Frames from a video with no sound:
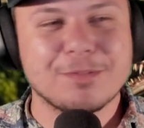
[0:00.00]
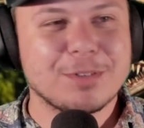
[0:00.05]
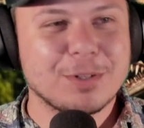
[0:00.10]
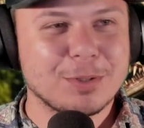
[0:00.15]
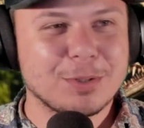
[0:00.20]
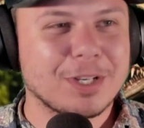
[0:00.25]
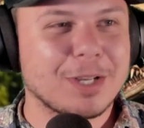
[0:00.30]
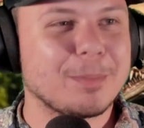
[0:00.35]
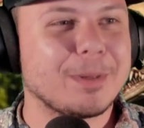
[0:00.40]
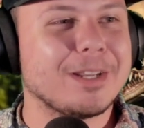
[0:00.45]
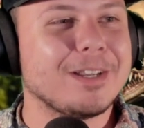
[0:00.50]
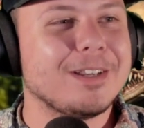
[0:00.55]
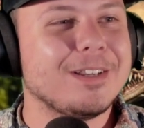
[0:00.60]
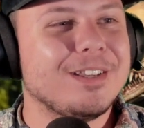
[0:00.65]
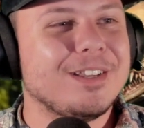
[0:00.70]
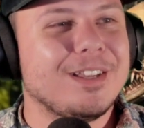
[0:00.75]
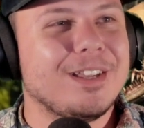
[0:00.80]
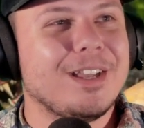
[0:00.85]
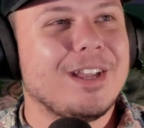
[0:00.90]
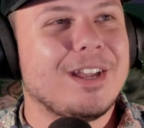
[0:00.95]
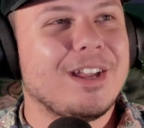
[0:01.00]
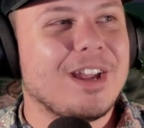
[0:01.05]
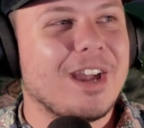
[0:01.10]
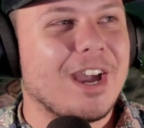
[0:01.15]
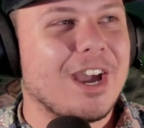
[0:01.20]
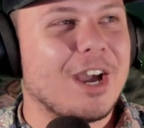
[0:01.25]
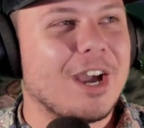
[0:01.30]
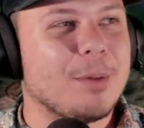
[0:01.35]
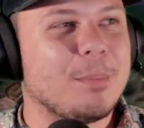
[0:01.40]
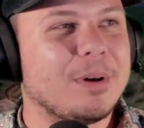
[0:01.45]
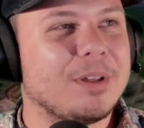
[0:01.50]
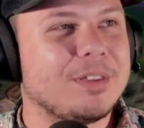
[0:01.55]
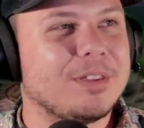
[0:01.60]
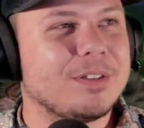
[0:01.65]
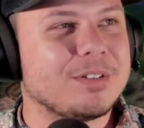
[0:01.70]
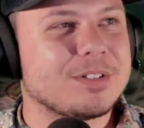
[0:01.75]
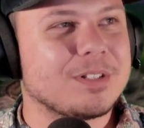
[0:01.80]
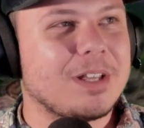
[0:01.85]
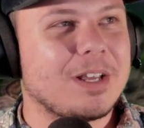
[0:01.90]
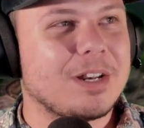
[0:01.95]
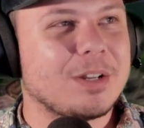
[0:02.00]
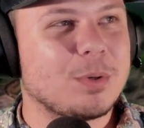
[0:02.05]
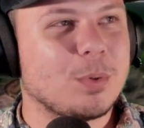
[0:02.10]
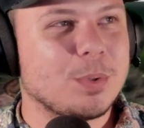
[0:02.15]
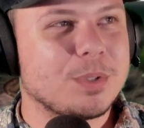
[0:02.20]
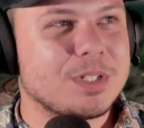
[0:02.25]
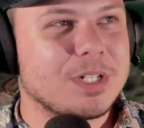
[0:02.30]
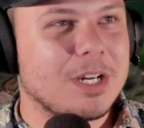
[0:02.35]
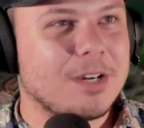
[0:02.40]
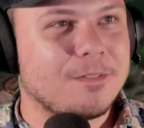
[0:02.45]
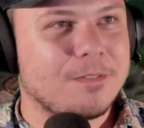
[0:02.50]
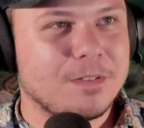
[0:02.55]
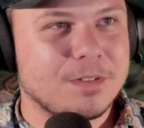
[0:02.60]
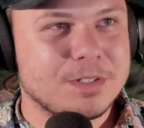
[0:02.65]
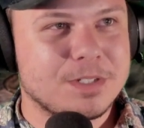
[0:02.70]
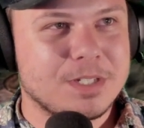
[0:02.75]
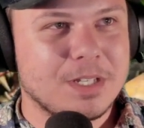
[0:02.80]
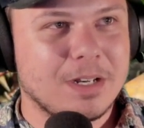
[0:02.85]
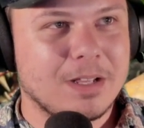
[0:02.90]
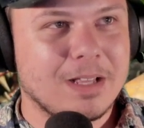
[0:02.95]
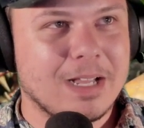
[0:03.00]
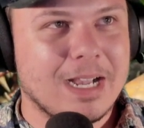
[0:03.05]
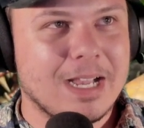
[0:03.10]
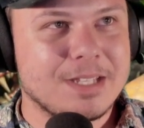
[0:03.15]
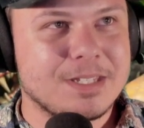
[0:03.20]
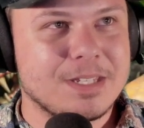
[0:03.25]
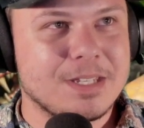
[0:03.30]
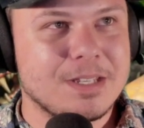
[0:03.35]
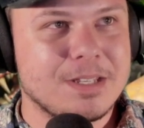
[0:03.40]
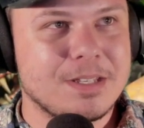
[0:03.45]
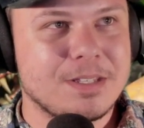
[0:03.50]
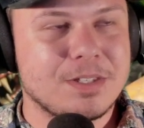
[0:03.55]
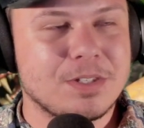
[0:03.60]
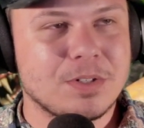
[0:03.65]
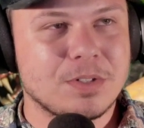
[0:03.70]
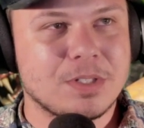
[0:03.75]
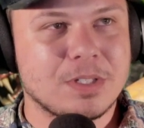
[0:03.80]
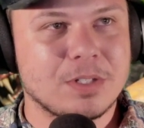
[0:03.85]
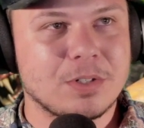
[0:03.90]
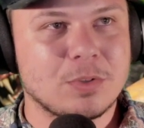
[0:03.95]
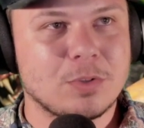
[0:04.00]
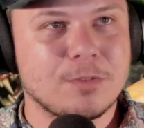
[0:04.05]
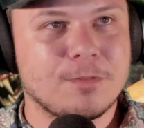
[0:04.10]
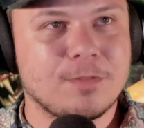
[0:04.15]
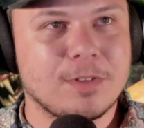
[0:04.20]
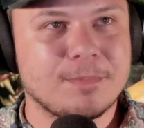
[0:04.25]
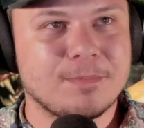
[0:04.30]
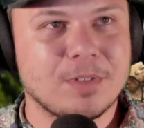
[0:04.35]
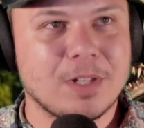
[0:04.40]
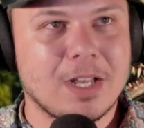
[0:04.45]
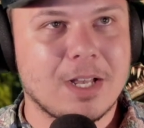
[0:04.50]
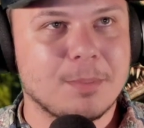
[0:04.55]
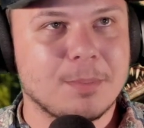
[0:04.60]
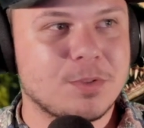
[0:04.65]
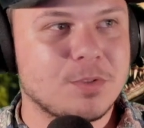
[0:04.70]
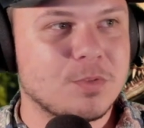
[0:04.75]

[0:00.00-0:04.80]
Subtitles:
Don't look at me. But there's a lot of cool stuff. There's sunglasses. There's little flip-flops